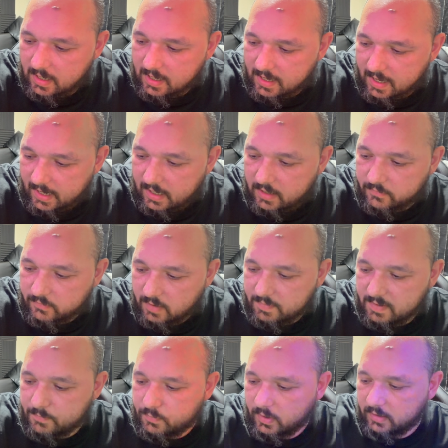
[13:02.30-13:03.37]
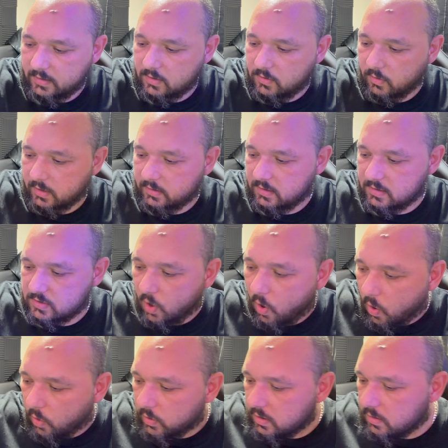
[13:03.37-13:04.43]
and I don't want to be putting the connectors
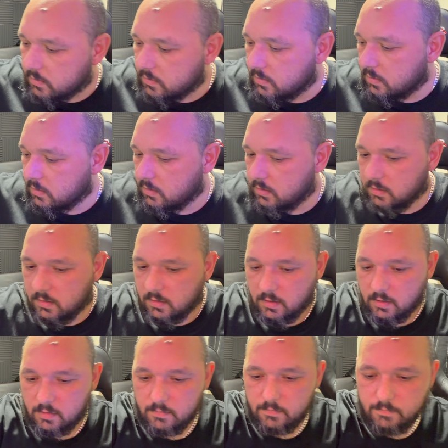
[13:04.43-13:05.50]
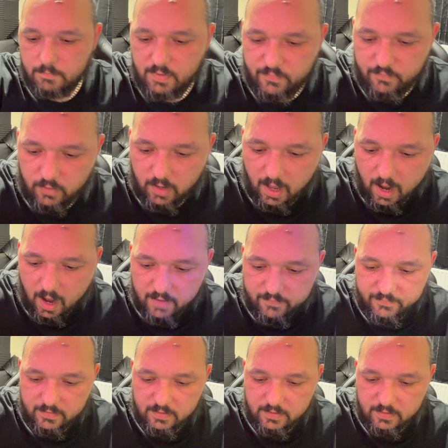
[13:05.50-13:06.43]
on before I have